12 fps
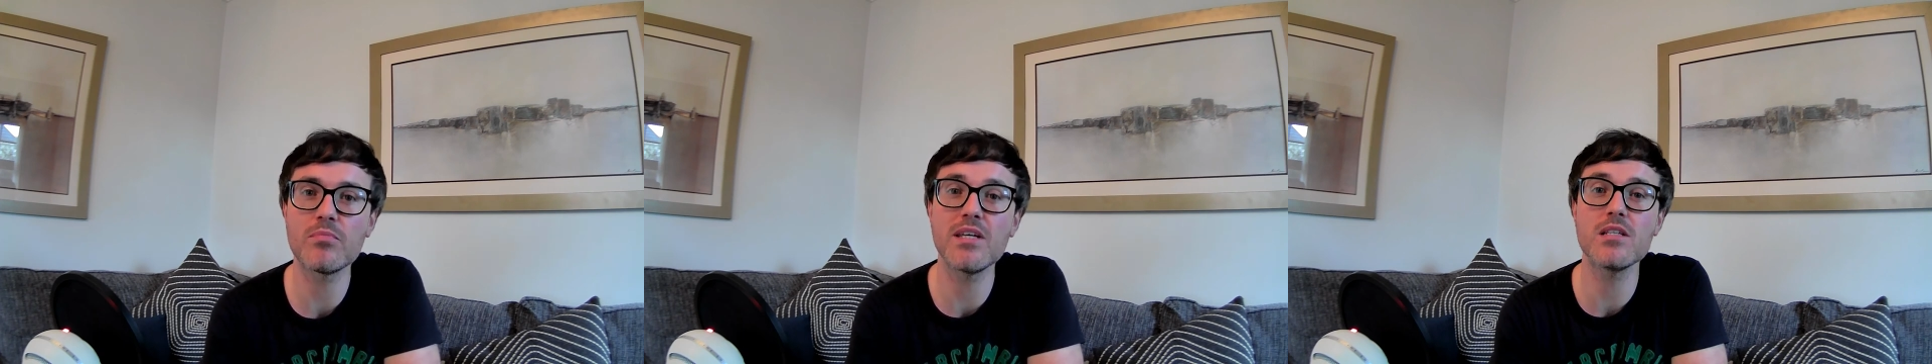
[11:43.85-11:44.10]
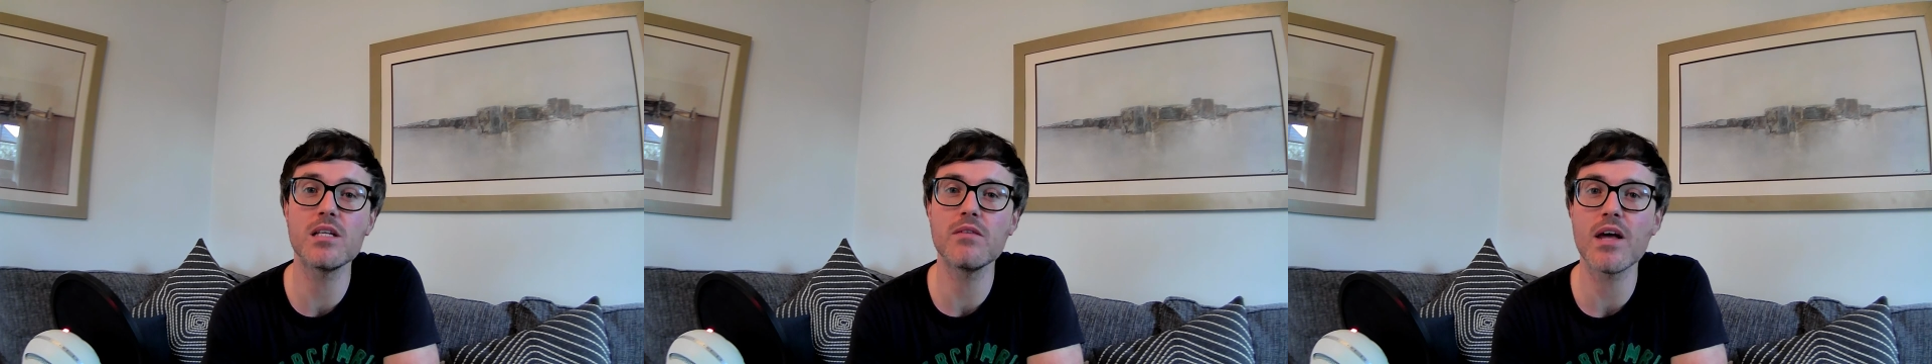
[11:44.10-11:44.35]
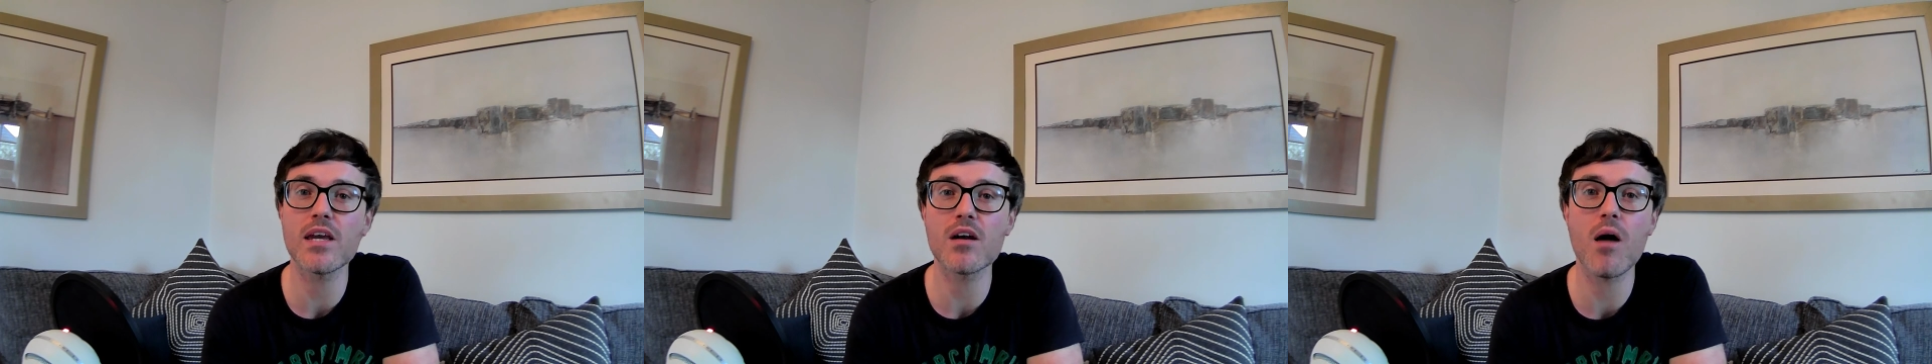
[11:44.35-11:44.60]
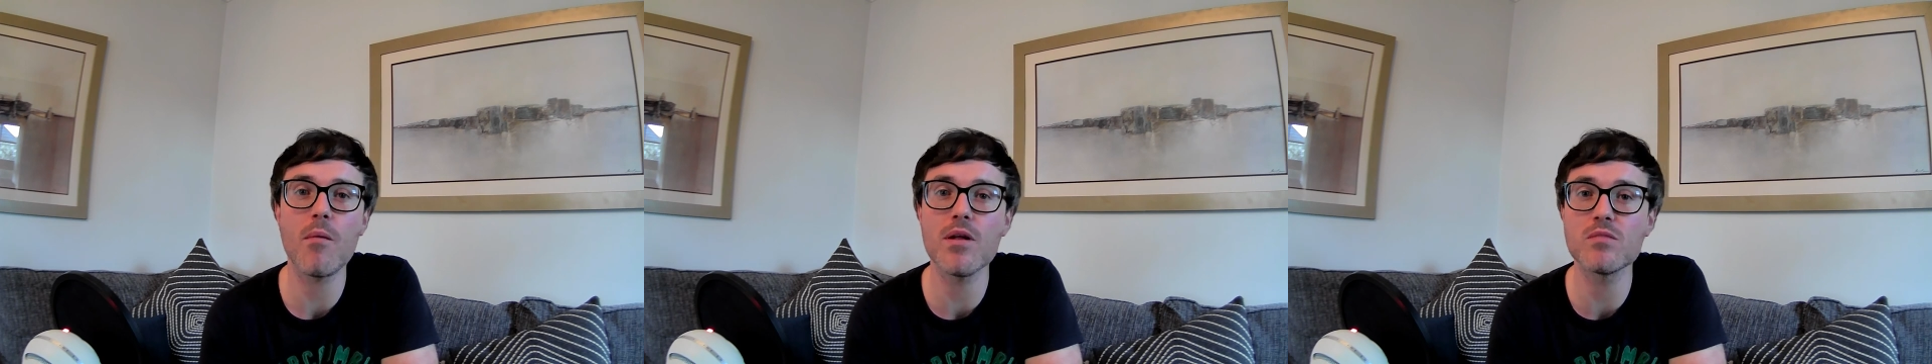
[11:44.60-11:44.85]
Please leave any
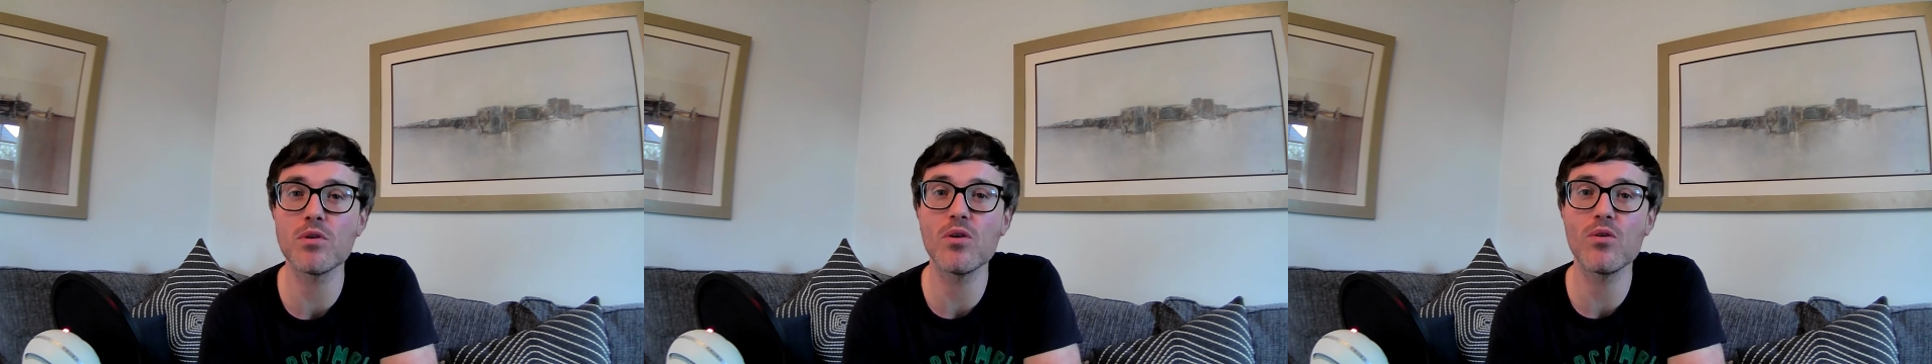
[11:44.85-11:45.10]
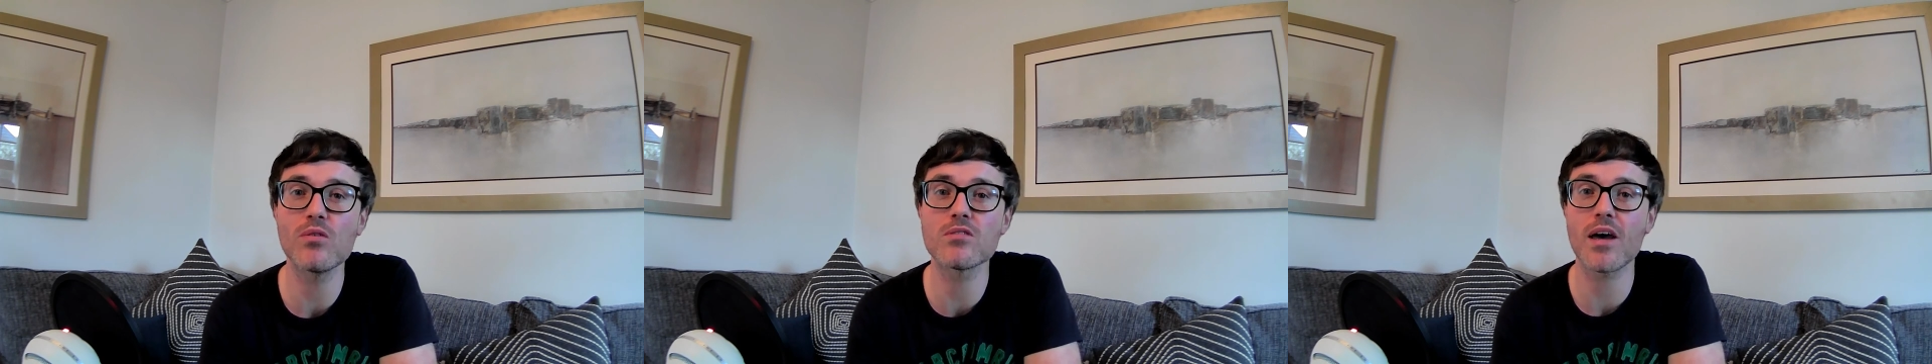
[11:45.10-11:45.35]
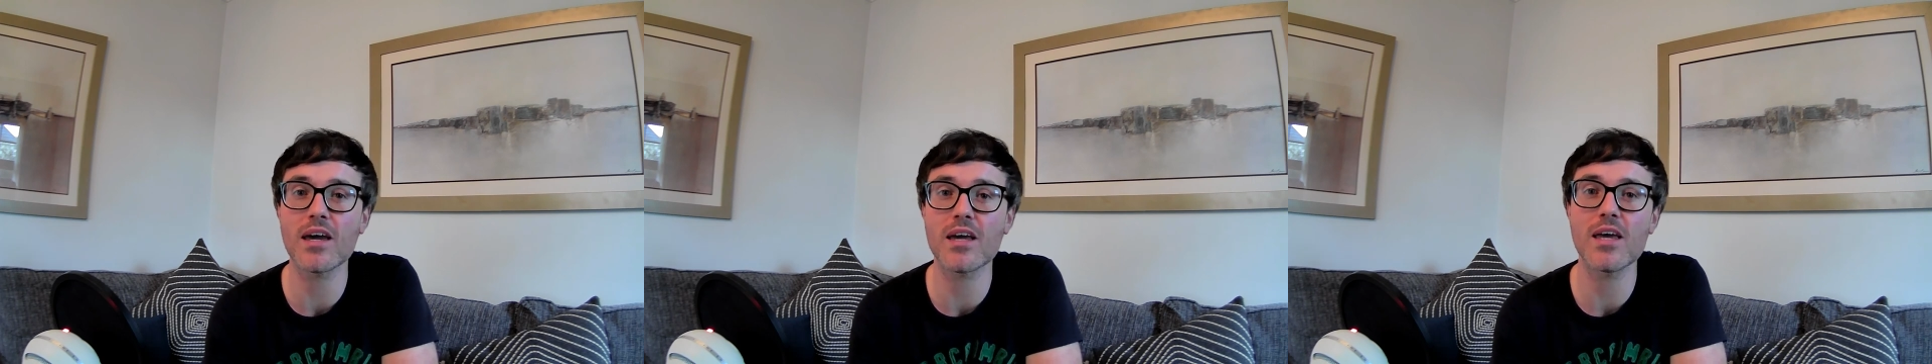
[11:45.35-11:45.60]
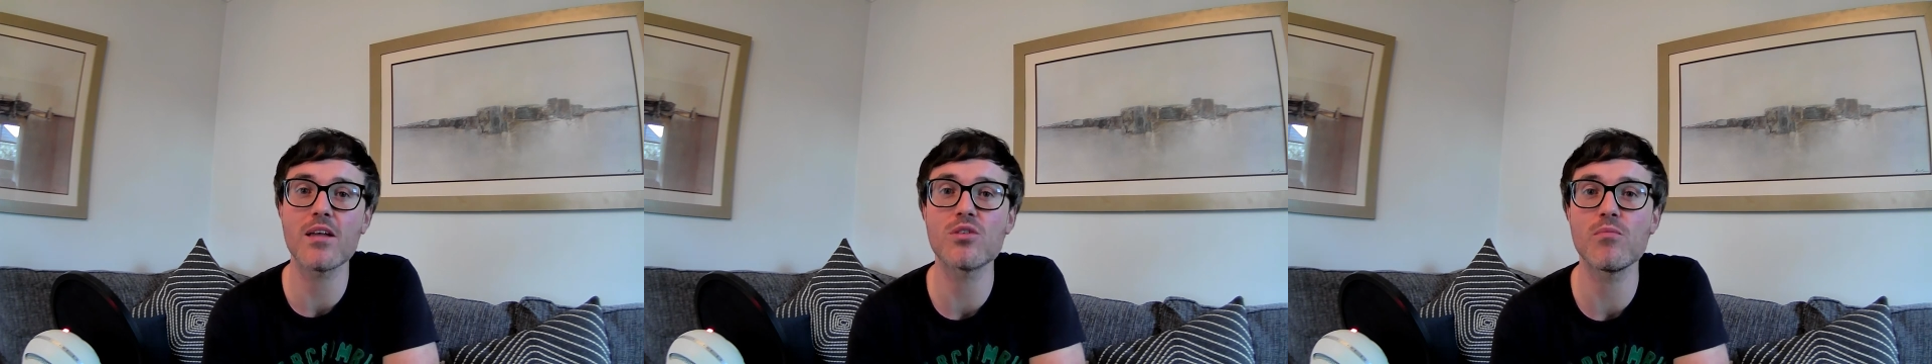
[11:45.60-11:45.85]
comments below so I can
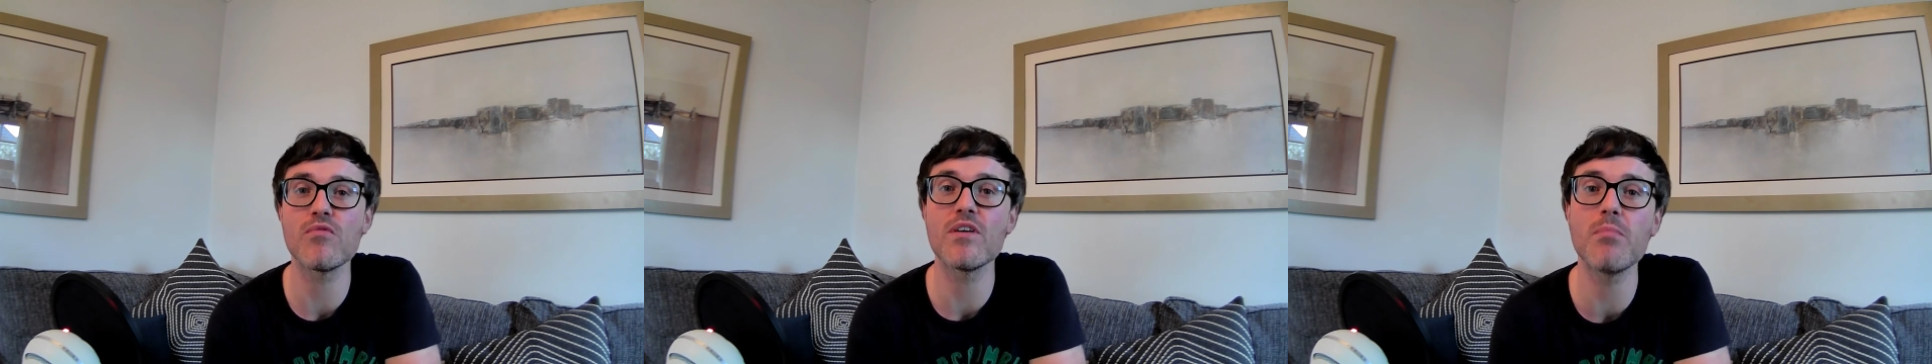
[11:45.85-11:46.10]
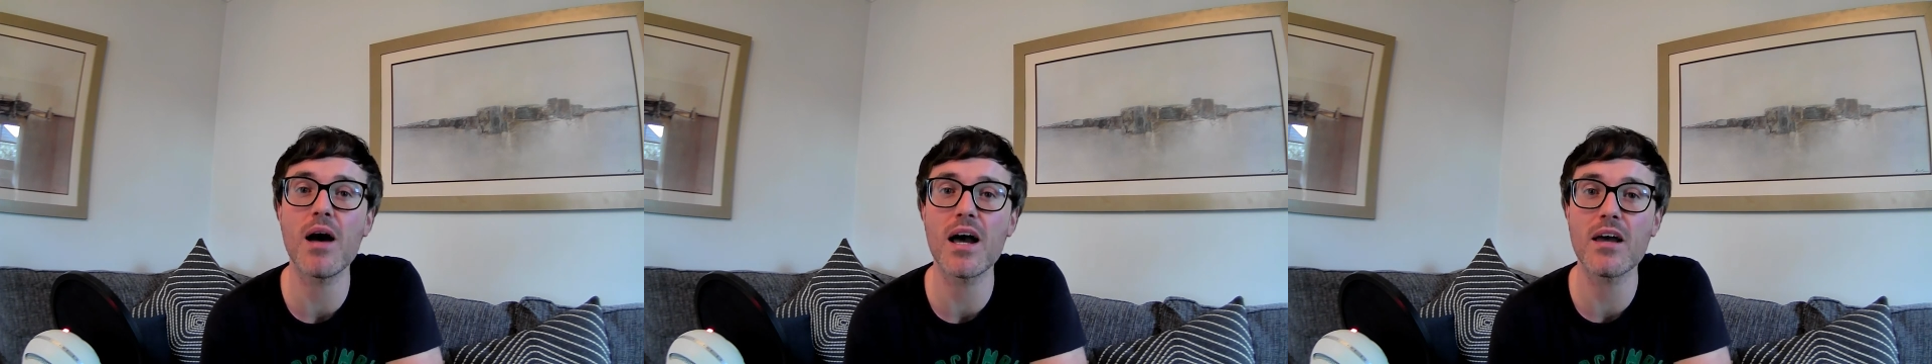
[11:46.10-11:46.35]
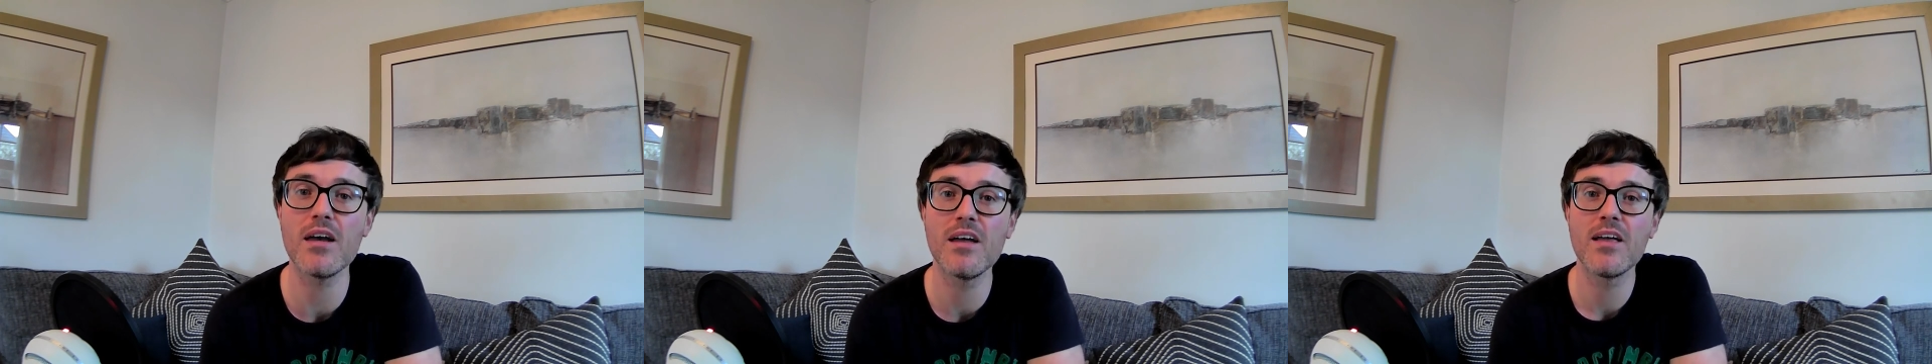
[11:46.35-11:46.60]
get some feedback.